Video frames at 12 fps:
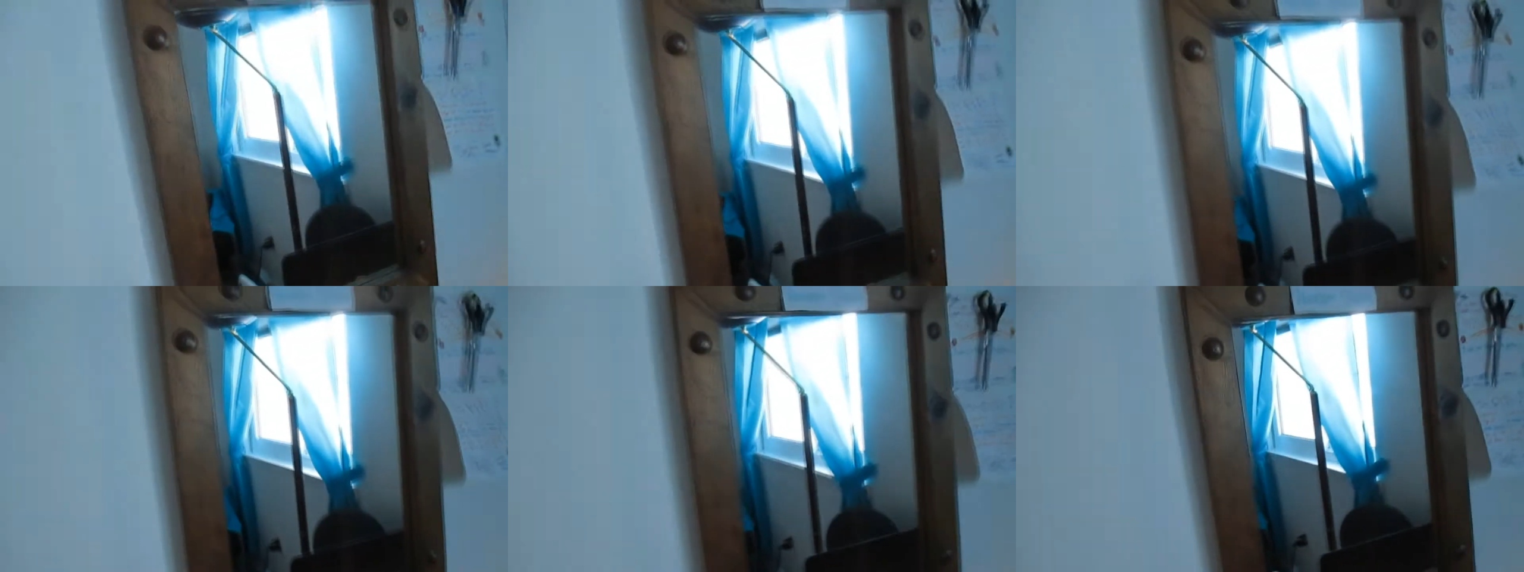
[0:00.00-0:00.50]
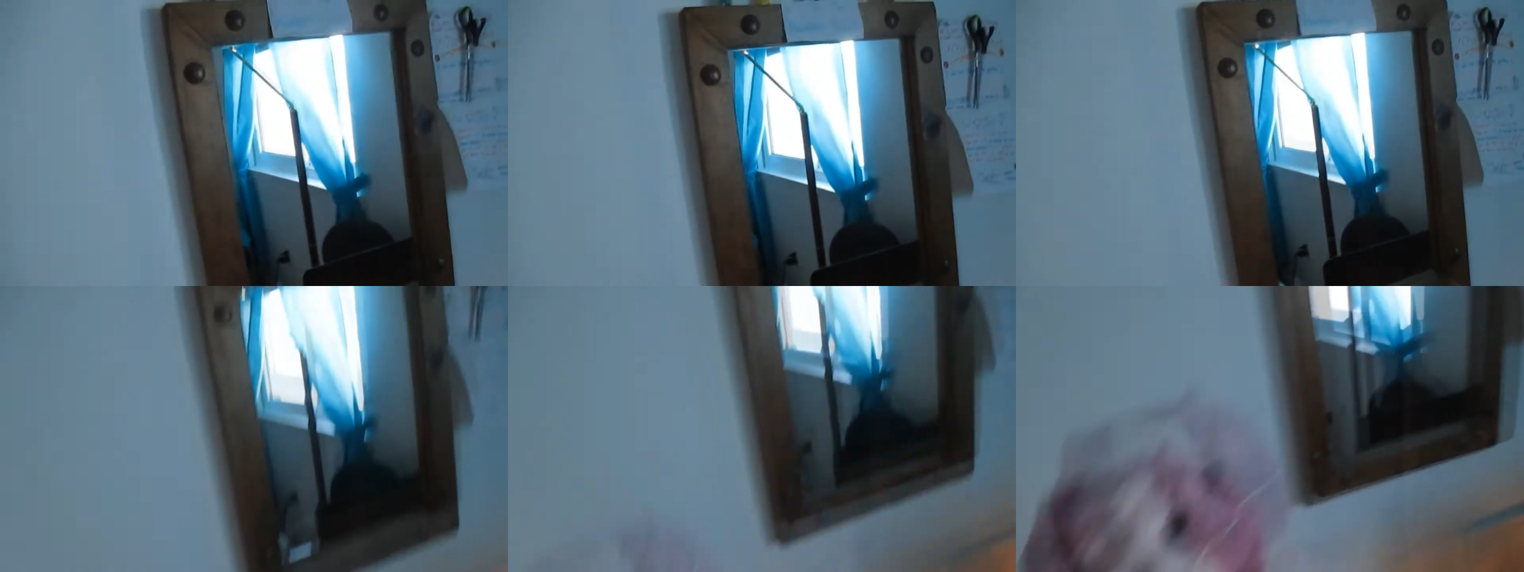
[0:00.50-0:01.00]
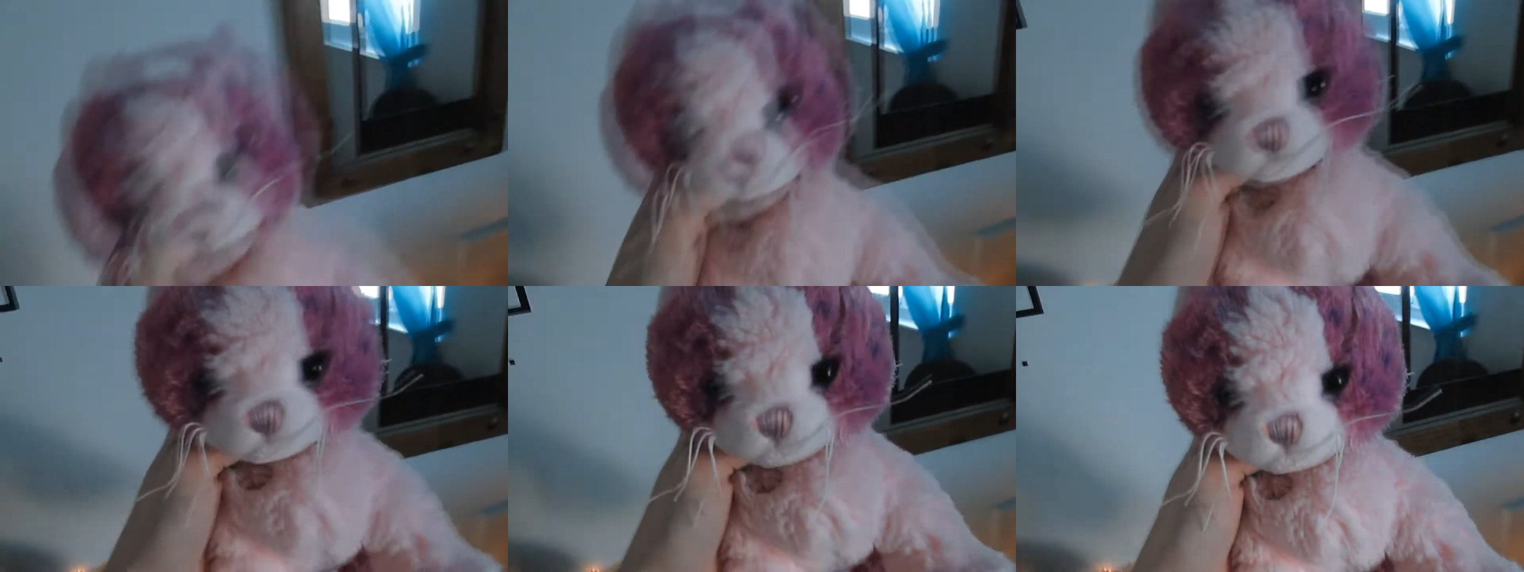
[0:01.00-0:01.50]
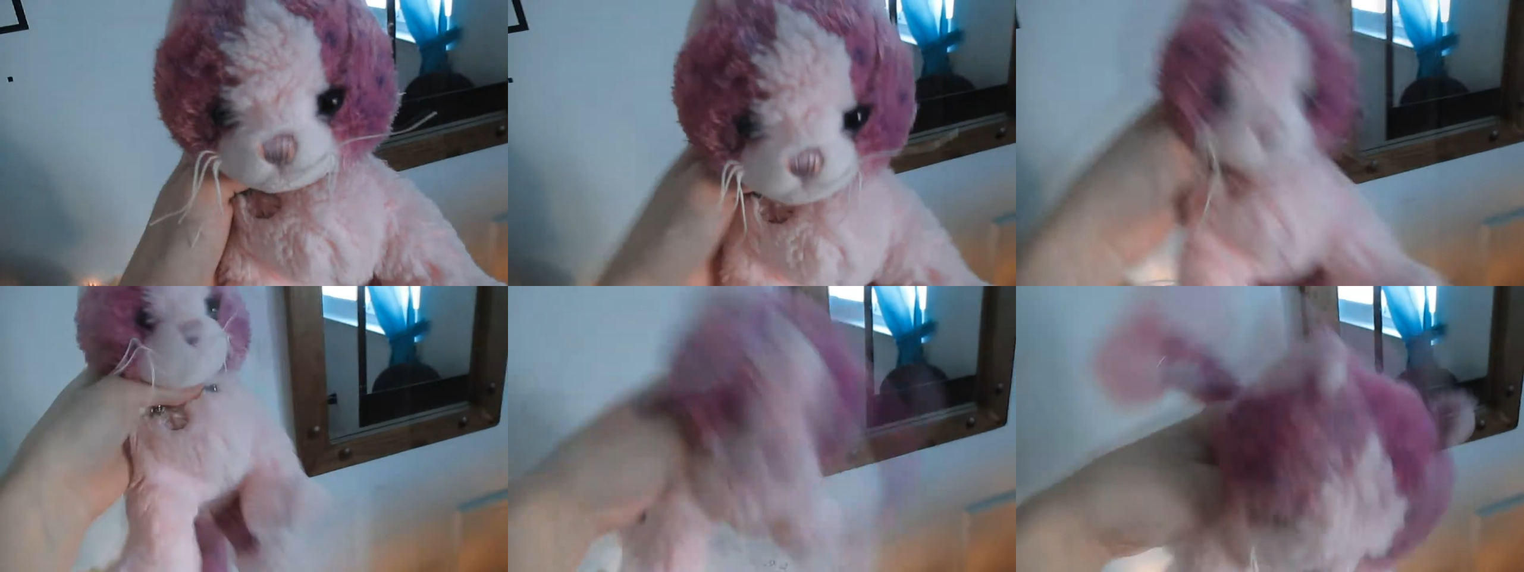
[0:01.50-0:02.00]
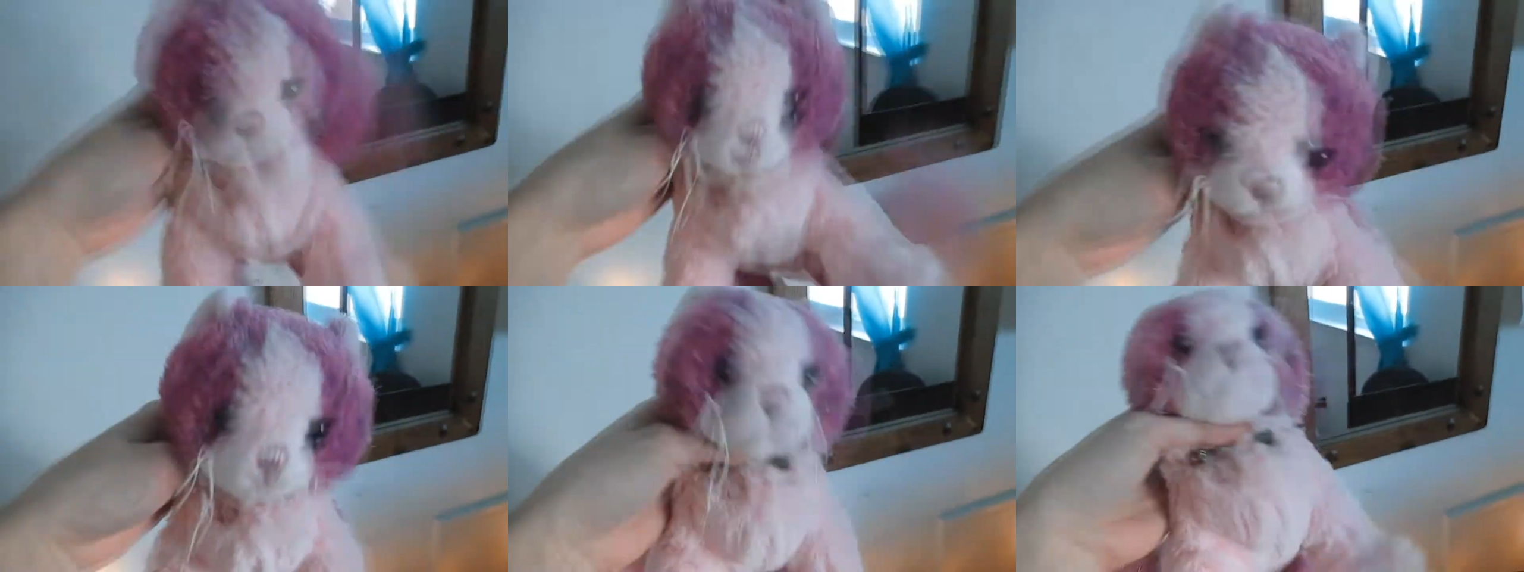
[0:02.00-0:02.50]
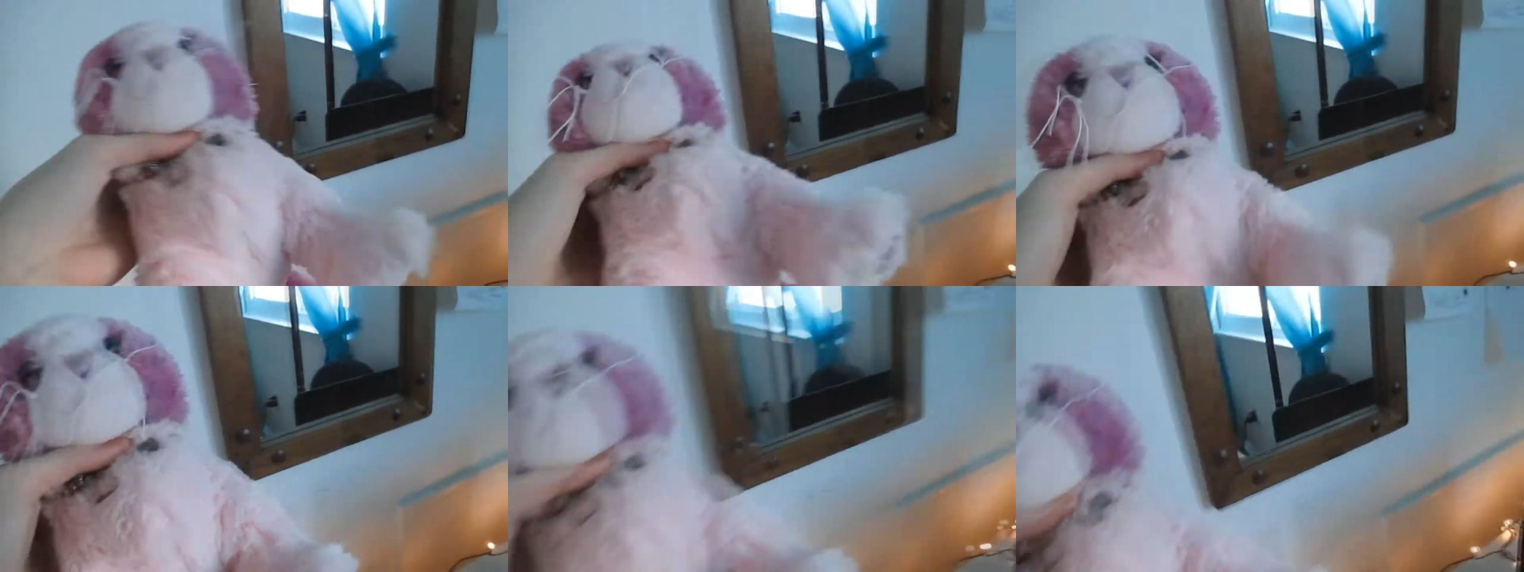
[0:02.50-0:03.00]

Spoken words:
[unreadable: no face in view]